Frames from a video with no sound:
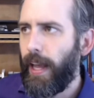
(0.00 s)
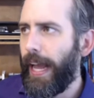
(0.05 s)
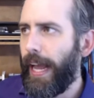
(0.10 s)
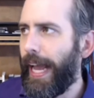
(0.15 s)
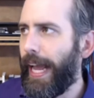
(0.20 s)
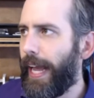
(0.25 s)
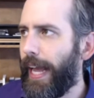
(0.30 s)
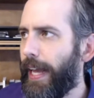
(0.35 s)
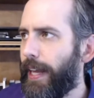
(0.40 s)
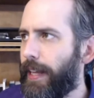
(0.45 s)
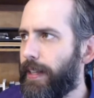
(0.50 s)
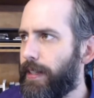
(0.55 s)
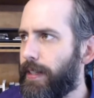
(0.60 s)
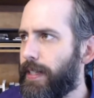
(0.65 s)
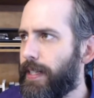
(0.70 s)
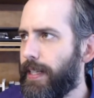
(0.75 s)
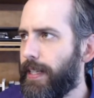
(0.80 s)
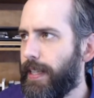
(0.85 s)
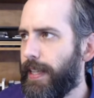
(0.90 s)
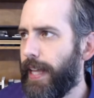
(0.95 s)

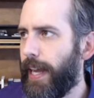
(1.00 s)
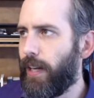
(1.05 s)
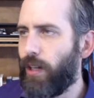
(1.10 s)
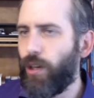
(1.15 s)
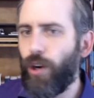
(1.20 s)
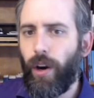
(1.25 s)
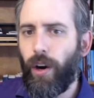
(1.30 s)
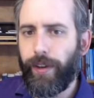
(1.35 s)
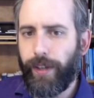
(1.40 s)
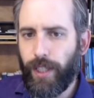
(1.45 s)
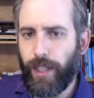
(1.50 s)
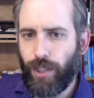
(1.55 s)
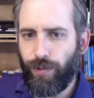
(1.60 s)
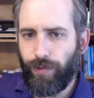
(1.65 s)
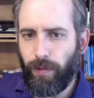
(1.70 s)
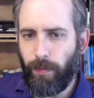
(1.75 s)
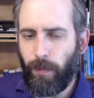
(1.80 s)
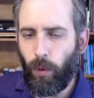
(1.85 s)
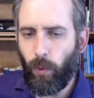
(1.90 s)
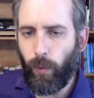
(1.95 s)
and they guard us
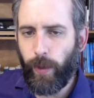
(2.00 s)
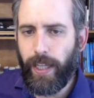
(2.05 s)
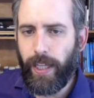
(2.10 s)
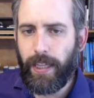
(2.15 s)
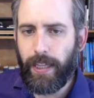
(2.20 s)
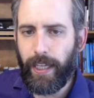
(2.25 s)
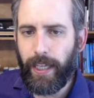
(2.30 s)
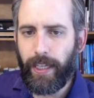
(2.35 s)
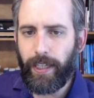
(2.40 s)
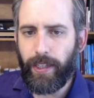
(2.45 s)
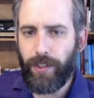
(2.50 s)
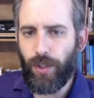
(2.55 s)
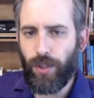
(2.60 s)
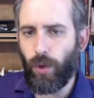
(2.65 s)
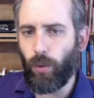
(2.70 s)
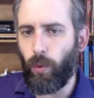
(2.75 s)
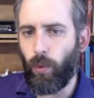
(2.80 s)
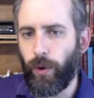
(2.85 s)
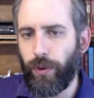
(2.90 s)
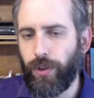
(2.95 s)
from what we think is the
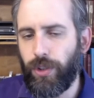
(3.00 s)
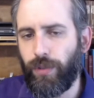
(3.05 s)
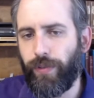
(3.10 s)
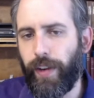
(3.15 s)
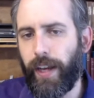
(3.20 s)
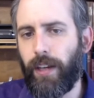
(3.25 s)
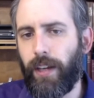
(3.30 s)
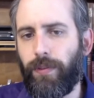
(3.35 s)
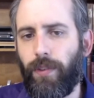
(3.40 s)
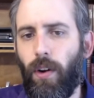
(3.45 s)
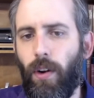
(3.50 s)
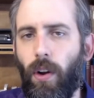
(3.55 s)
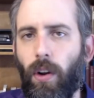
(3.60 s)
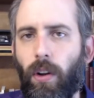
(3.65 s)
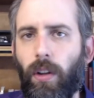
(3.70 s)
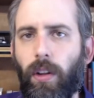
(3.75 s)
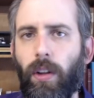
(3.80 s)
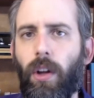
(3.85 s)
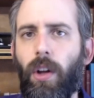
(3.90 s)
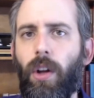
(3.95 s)
worst fate of
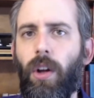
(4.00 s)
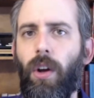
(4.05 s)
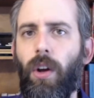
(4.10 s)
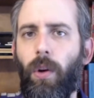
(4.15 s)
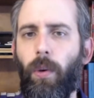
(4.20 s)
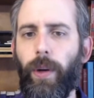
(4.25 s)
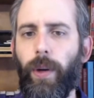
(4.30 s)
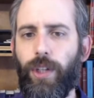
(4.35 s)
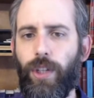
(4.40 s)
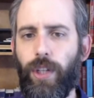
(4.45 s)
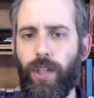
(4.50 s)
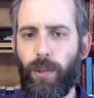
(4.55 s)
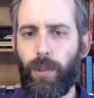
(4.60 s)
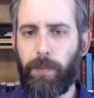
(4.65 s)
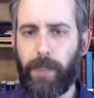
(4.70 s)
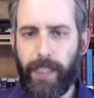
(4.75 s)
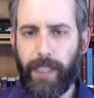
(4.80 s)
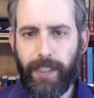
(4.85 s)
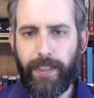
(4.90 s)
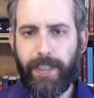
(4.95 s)
all, which is
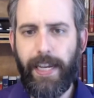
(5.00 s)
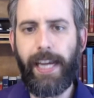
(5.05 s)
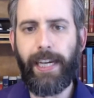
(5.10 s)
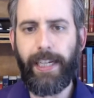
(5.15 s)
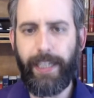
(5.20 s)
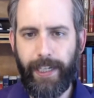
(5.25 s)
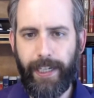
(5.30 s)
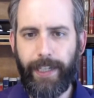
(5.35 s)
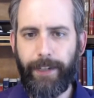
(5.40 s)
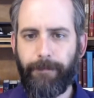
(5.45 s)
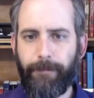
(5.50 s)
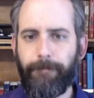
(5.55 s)
being taken in.